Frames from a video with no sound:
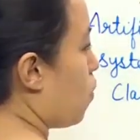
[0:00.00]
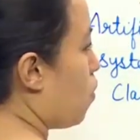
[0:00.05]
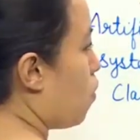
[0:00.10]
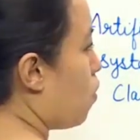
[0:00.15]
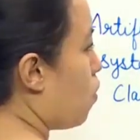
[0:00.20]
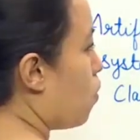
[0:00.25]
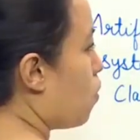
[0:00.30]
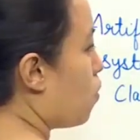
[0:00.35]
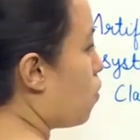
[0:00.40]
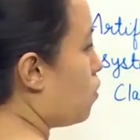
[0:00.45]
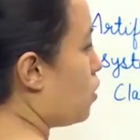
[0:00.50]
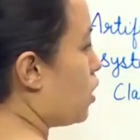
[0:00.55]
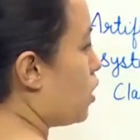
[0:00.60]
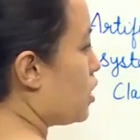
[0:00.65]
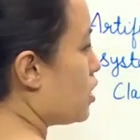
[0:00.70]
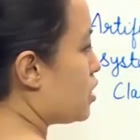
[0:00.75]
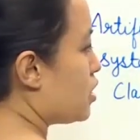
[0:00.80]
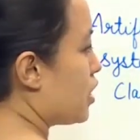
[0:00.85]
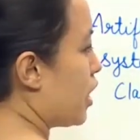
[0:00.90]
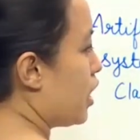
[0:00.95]
all
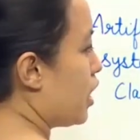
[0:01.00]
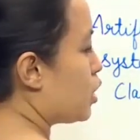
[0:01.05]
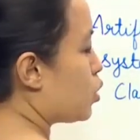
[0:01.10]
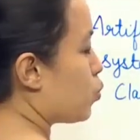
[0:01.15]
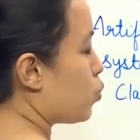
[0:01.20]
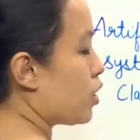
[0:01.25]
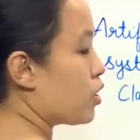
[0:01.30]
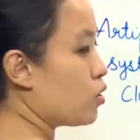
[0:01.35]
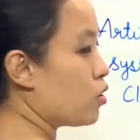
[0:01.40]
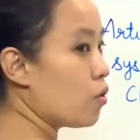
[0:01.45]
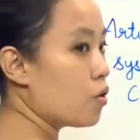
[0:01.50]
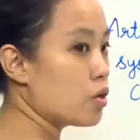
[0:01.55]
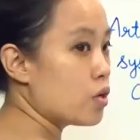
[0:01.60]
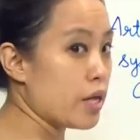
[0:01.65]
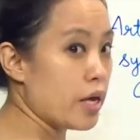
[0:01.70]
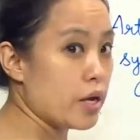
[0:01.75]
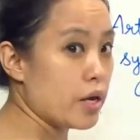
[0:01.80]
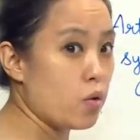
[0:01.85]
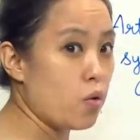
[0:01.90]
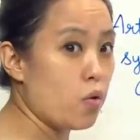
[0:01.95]
dealt with, or
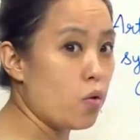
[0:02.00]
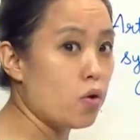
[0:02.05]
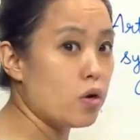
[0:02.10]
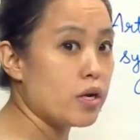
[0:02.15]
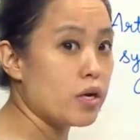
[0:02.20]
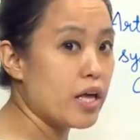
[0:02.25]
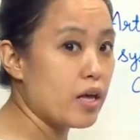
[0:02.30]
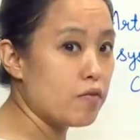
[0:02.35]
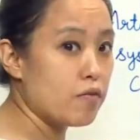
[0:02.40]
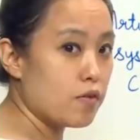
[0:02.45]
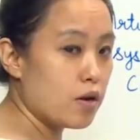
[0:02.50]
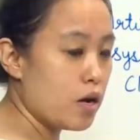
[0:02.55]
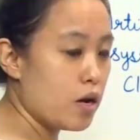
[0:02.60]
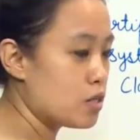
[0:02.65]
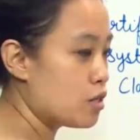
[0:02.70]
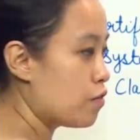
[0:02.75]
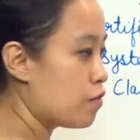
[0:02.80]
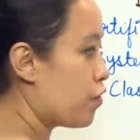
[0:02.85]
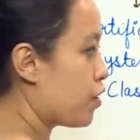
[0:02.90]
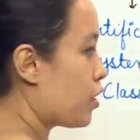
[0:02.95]
they all gave
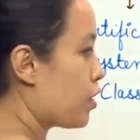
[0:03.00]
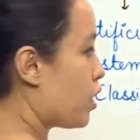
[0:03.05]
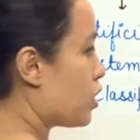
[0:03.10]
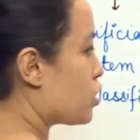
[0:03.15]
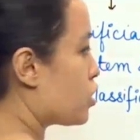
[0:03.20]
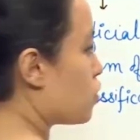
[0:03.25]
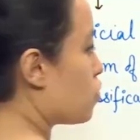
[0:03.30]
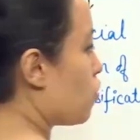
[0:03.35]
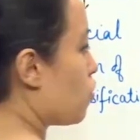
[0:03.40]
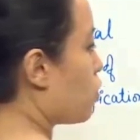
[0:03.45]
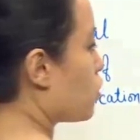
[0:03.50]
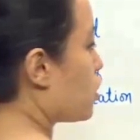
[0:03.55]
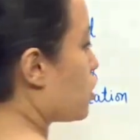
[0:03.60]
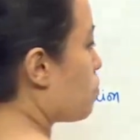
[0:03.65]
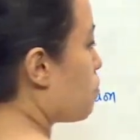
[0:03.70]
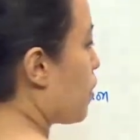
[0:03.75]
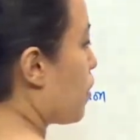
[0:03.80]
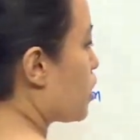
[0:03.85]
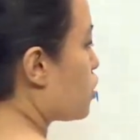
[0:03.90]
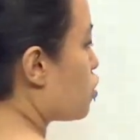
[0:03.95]
classification on the
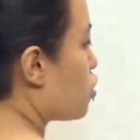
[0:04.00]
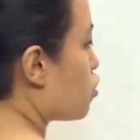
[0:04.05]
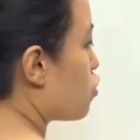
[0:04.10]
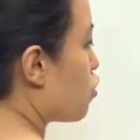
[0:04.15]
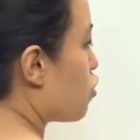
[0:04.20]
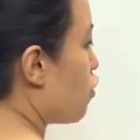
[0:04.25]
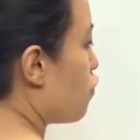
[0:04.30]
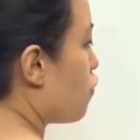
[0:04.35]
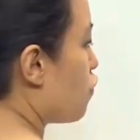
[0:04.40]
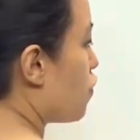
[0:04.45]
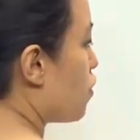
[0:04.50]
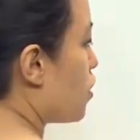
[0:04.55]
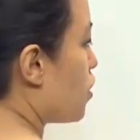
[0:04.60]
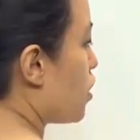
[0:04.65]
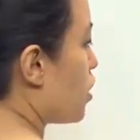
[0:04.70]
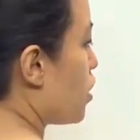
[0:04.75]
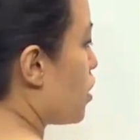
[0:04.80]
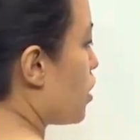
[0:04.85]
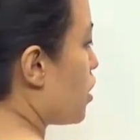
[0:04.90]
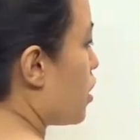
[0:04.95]
basis of
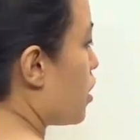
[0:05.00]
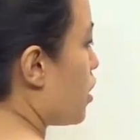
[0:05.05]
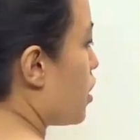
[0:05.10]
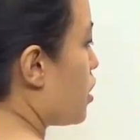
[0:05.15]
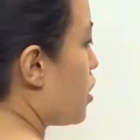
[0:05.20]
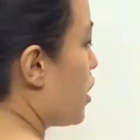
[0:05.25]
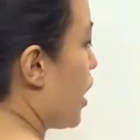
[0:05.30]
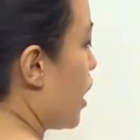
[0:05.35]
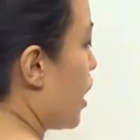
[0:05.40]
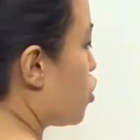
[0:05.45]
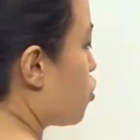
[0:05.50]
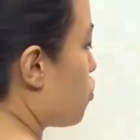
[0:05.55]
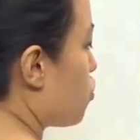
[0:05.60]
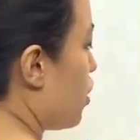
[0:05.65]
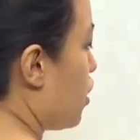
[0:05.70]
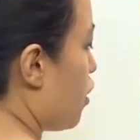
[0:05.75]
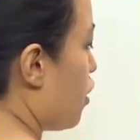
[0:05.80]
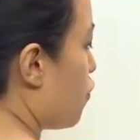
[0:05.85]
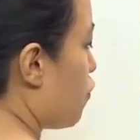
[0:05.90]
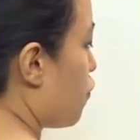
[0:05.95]
natural
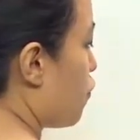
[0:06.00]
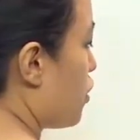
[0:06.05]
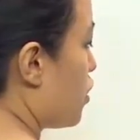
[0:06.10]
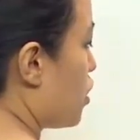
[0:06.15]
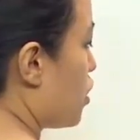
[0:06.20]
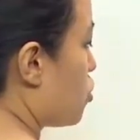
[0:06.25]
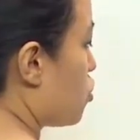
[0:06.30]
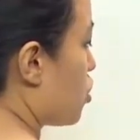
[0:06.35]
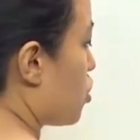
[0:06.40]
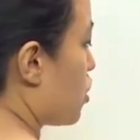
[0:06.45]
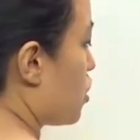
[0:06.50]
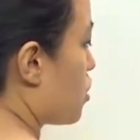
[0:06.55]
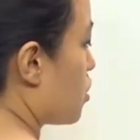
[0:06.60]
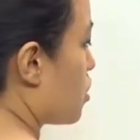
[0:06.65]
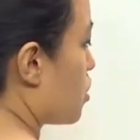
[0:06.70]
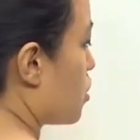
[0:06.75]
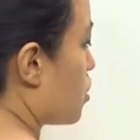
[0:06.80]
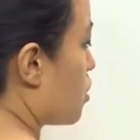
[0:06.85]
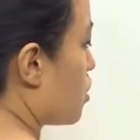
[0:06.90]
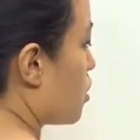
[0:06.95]

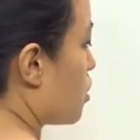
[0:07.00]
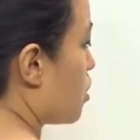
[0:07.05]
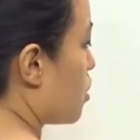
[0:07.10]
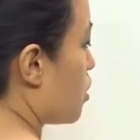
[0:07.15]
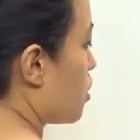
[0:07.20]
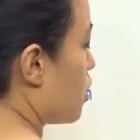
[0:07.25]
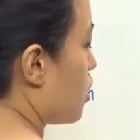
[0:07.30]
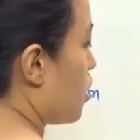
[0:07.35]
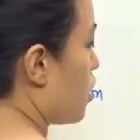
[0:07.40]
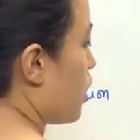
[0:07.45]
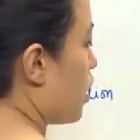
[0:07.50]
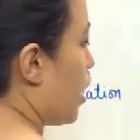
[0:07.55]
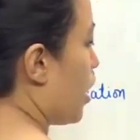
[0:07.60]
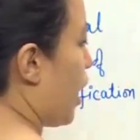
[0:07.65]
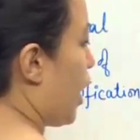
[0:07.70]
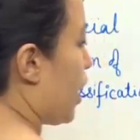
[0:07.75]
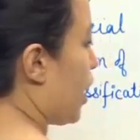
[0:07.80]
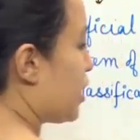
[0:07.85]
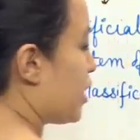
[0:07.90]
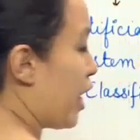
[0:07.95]
affinities,
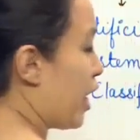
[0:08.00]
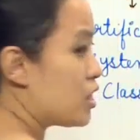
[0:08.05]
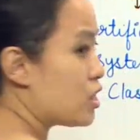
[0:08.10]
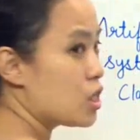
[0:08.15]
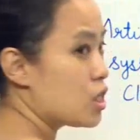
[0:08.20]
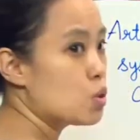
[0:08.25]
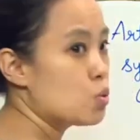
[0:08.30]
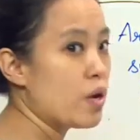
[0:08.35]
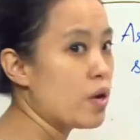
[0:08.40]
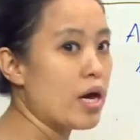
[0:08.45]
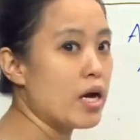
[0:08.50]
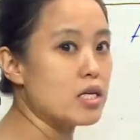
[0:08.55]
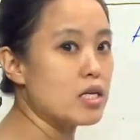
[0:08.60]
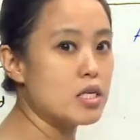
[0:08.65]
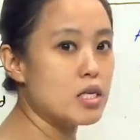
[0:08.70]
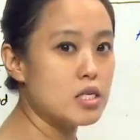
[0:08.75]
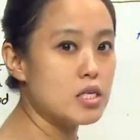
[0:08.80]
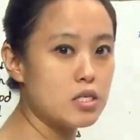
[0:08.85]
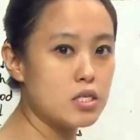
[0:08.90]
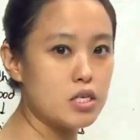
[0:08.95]
and that is why
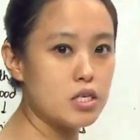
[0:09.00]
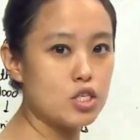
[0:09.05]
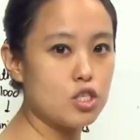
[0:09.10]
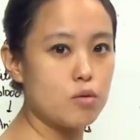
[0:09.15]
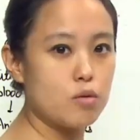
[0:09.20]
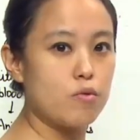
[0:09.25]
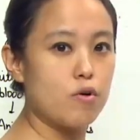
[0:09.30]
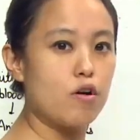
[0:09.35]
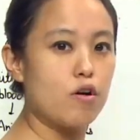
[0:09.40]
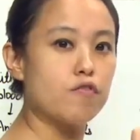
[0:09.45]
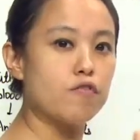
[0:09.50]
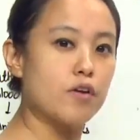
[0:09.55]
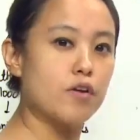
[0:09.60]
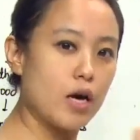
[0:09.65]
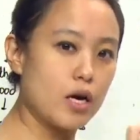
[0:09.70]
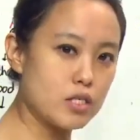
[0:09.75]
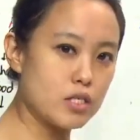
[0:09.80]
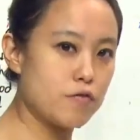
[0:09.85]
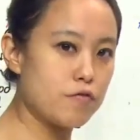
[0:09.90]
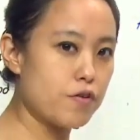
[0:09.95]
this system of
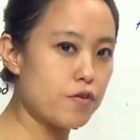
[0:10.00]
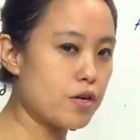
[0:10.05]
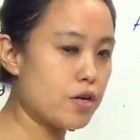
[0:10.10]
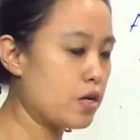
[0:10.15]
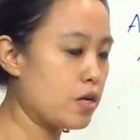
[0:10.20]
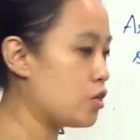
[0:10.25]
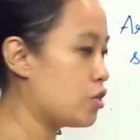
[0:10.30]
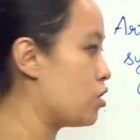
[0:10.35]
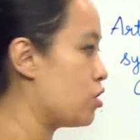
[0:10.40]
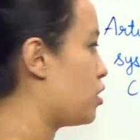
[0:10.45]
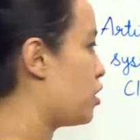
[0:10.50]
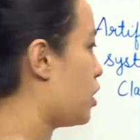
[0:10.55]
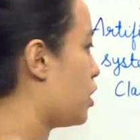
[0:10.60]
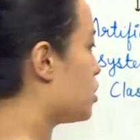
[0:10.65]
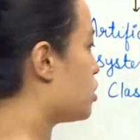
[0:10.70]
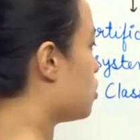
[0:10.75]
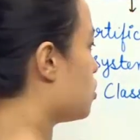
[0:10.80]
classification is